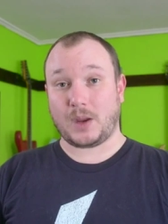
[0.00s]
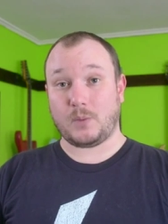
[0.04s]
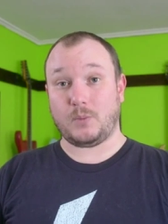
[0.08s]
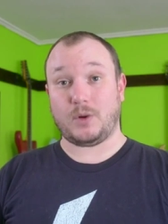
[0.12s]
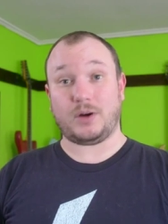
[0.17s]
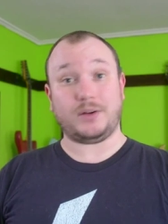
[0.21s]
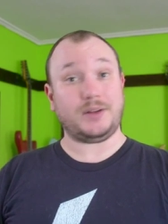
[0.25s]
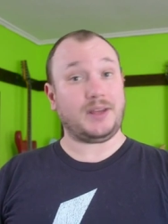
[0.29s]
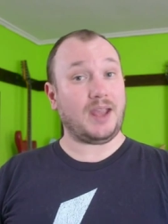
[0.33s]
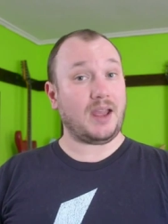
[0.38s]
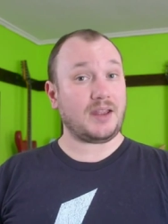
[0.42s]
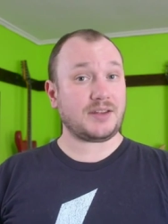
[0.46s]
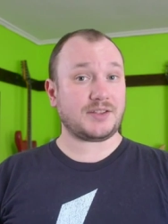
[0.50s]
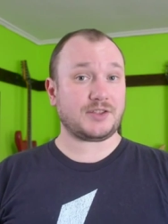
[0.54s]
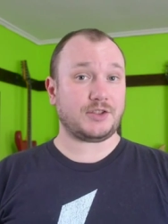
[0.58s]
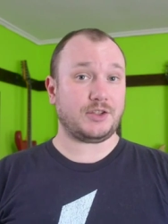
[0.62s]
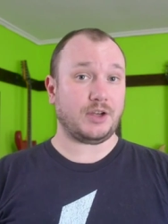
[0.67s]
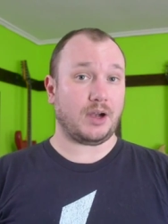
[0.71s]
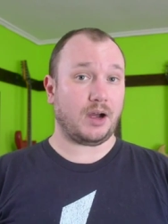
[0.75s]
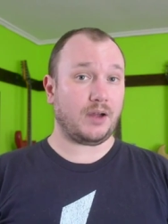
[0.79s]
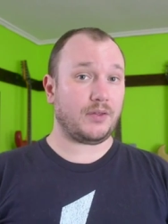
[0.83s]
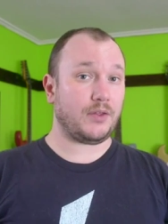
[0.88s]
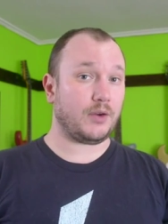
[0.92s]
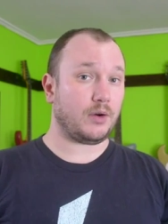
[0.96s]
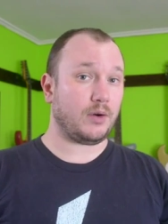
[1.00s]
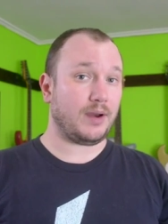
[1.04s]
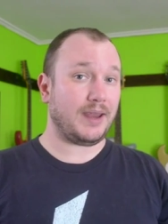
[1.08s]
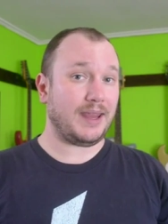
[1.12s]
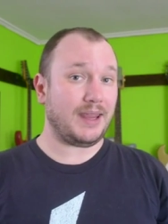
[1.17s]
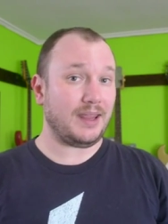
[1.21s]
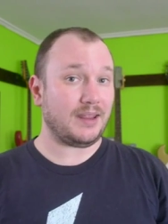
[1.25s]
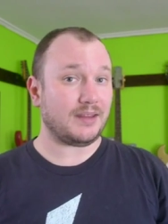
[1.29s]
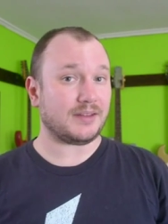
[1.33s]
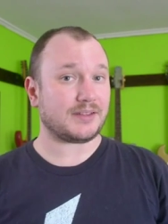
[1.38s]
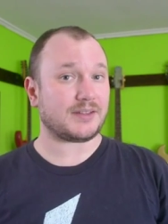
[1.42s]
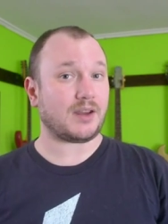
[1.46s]
Well, yes, John, there
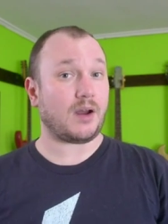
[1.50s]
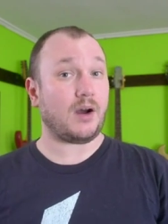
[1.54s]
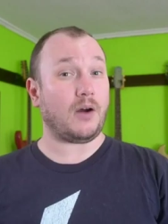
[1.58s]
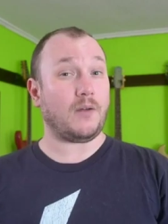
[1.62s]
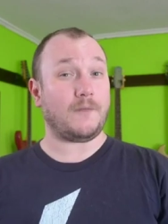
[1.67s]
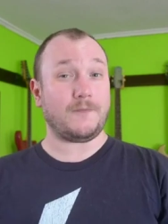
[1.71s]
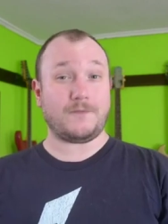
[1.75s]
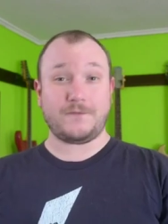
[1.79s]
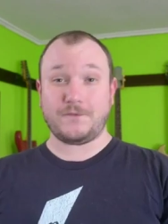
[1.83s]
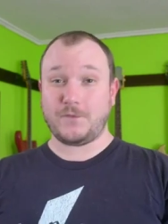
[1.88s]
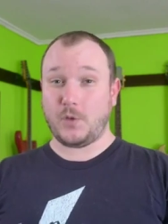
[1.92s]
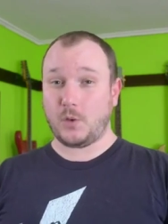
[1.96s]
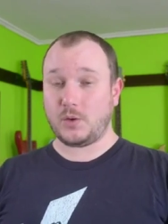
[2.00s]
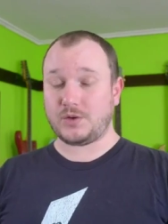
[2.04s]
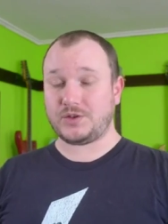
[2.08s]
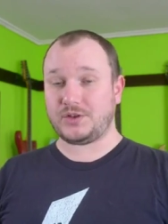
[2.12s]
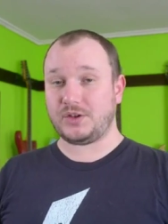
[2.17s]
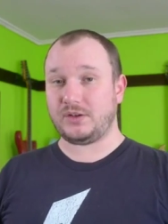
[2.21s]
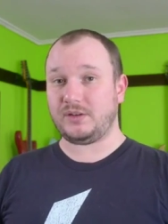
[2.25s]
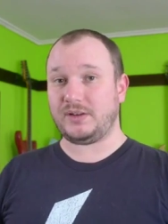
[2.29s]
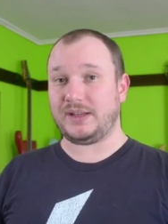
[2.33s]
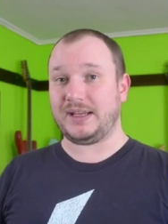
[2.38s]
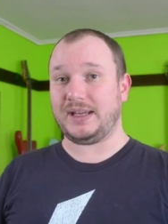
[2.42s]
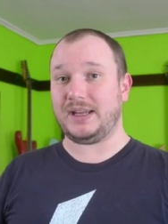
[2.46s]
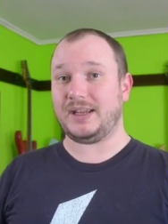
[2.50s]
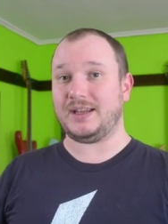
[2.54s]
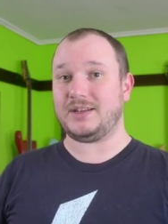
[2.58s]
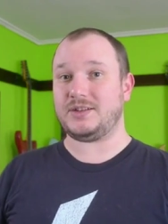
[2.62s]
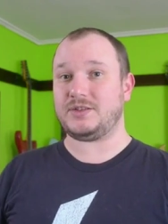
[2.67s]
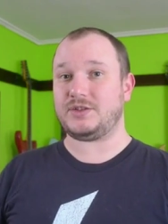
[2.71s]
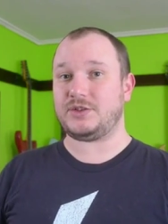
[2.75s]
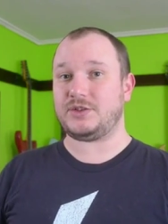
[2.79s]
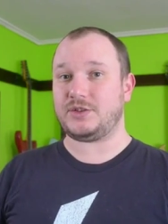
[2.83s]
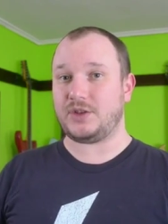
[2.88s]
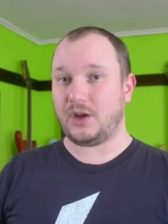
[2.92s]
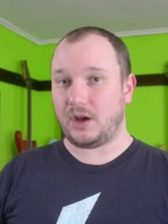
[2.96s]
is. Unfortunately,
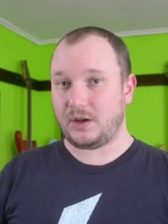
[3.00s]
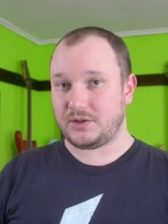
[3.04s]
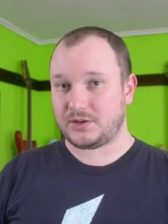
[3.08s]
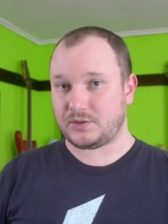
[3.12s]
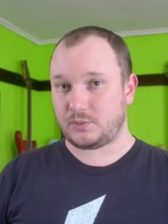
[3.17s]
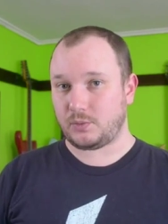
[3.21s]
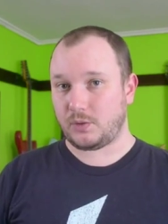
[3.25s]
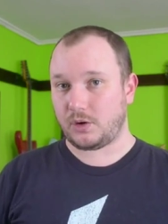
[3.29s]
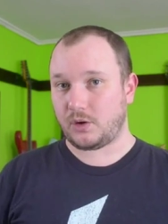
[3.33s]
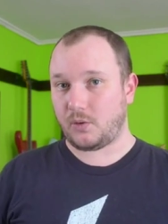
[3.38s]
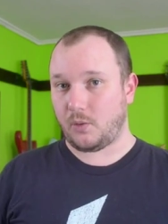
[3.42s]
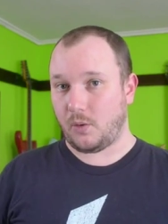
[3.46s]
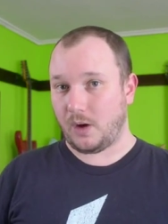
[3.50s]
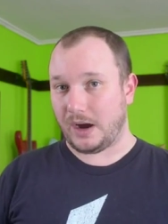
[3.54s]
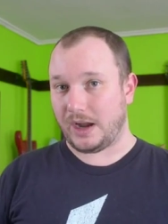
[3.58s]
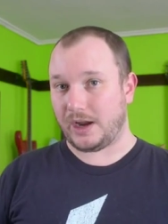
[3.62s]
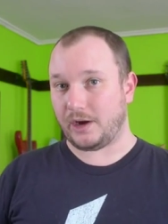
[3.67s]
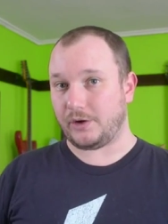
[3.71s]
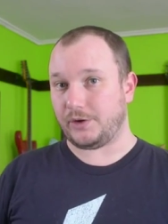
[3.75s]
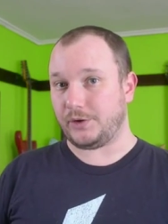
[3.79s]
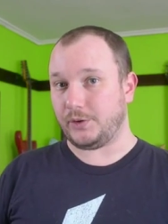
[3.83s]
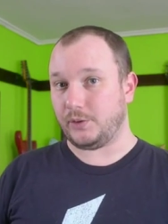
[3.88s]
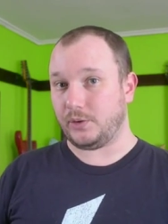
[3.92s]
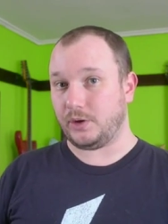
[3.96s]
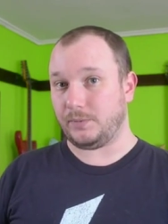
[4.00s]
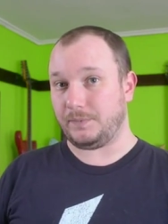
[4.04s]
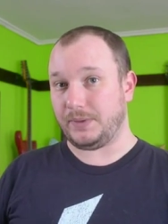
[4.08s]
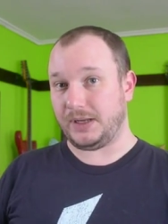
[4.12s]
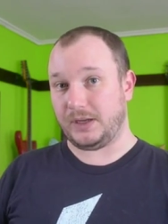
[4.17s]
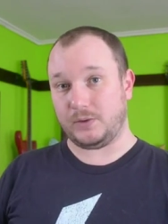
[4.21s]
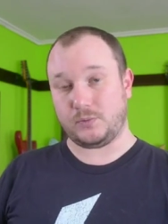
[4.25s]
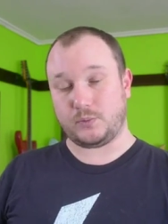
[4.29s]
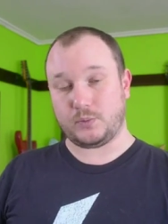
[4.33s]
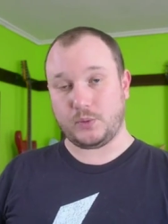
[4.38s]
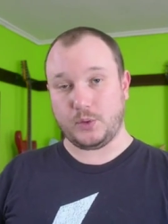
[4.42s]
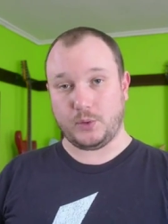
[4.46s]
it does require you to
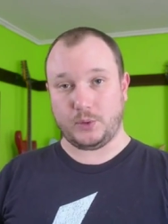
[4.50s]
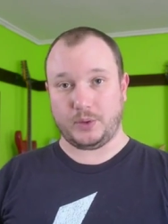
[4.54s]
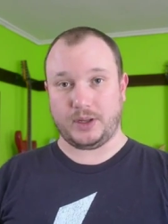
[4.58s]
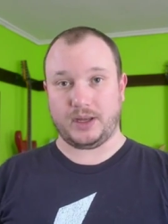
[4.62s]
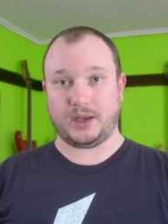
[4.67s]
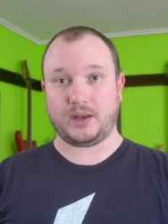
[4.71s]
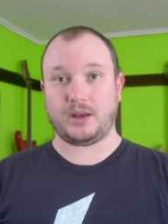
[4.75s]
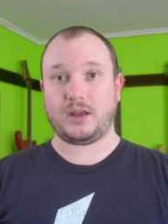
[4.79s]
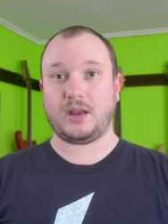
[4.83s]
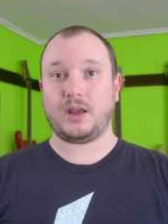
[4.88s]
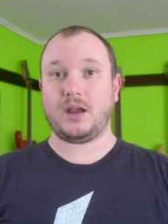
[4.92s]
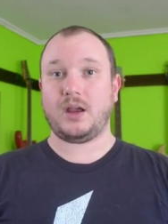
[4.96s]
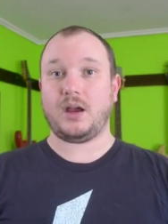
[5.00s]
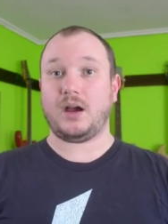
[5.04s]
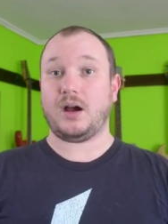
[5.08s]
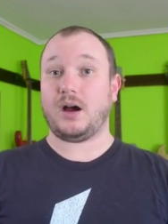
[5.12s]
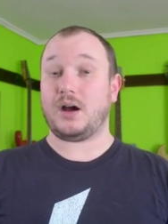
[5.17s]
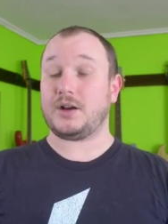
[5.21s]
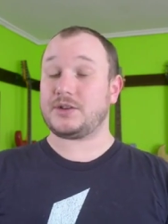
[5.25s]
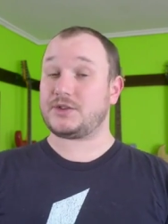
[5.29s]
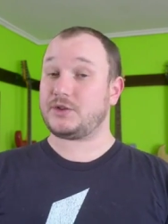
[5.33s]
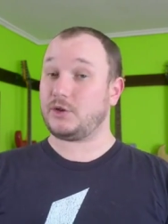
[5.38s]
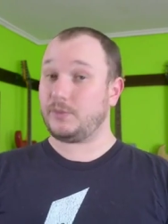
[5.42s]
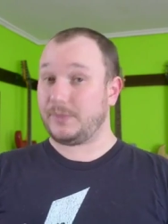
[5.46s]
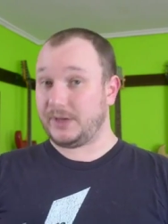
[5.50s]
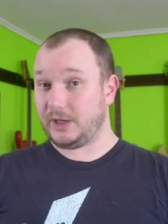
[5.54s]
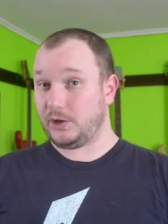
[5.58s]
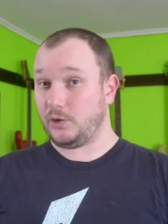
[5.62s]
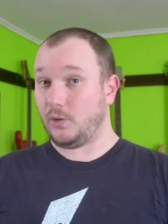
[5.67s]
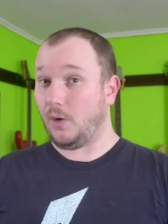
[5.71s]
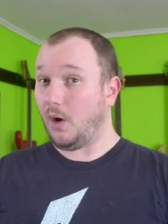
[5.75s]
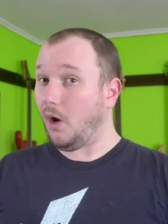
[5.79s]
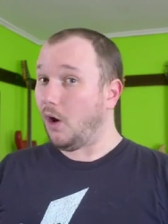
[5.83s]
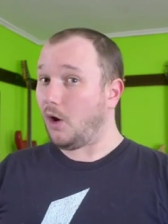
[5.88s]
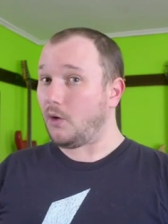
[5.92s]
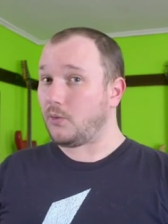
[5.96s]
be rooted. Assuming
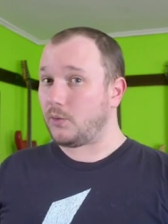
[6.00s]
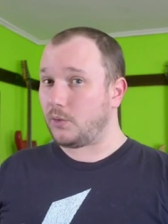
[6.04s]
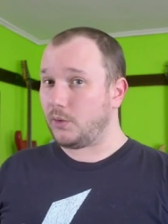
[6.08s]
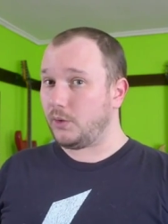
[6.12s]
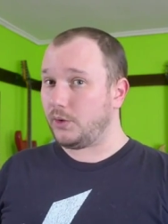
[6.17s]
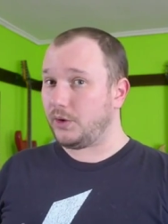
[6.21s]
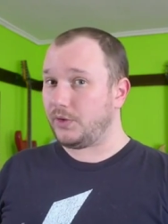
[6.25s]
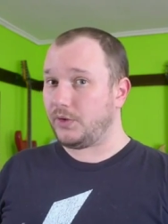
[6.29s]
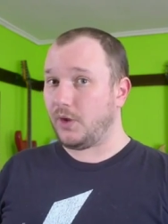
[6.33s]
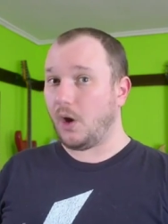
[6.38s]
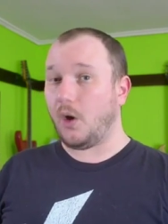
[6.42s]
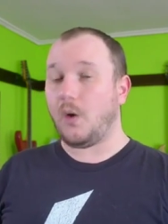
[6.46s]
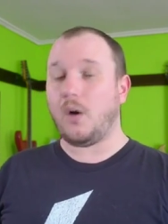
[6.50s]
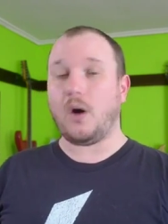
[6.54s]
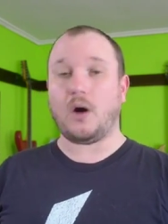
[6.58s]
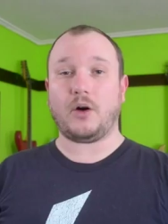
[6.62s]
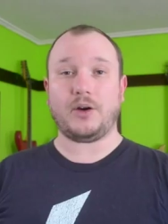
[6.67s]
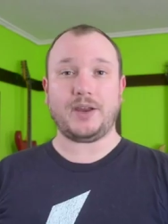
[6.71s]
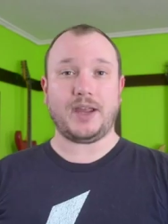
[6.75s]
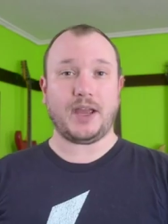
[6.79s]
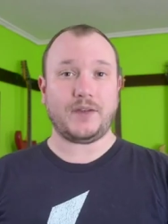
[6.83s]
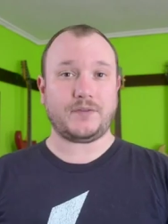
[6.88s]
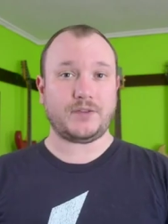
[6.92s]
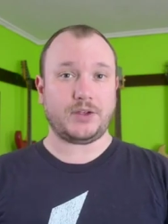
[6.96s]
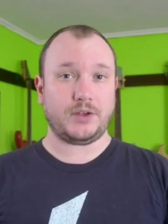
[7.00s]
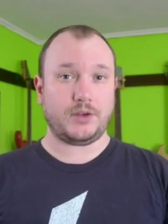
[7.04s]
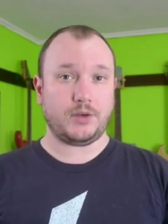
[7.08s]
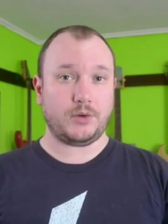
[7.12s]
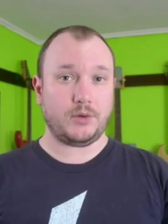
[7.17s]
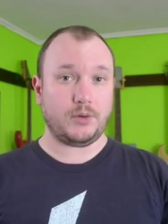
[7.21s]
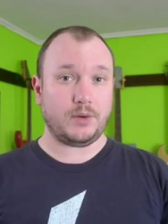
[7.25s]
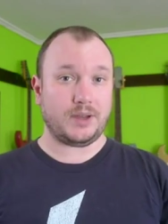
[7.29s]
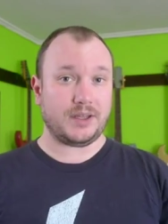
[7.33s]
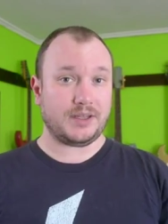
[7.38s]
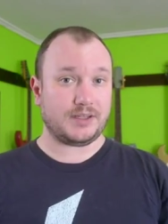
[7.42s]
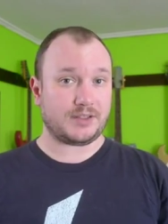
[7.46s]
you are rooted, though, all you have to
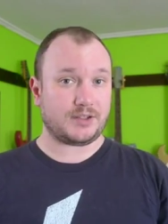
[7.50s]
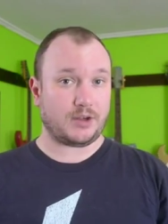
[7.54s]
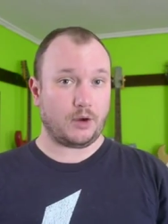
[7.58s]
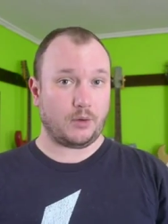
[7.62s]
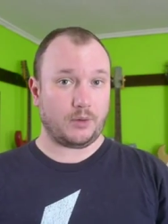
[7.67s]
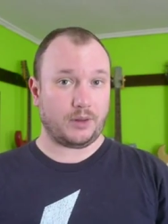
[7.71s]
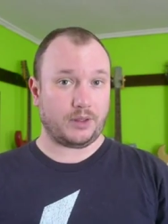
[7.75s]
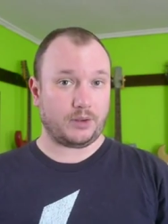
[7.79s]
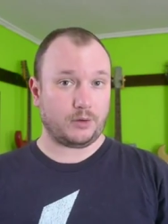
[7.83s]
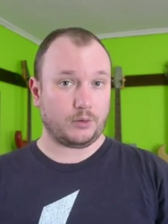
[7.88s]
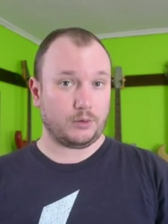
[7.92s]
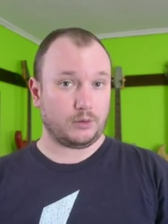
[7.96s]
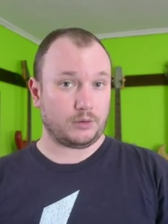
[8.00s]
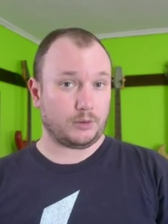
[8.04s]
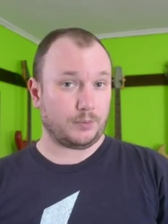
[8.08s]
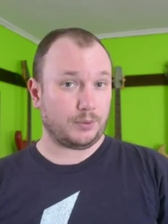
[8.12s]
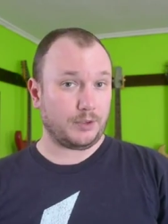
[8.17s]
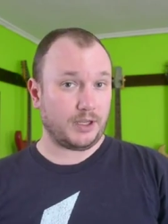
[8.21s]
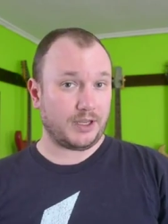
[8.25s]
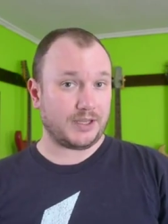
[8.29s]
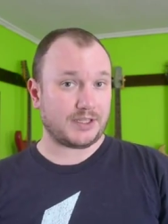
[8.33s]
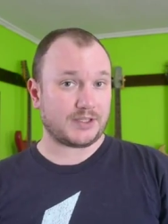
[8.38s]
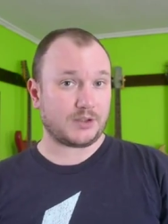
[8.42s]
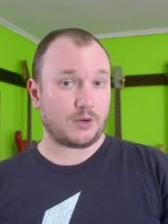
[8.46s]
do is go to the Google Play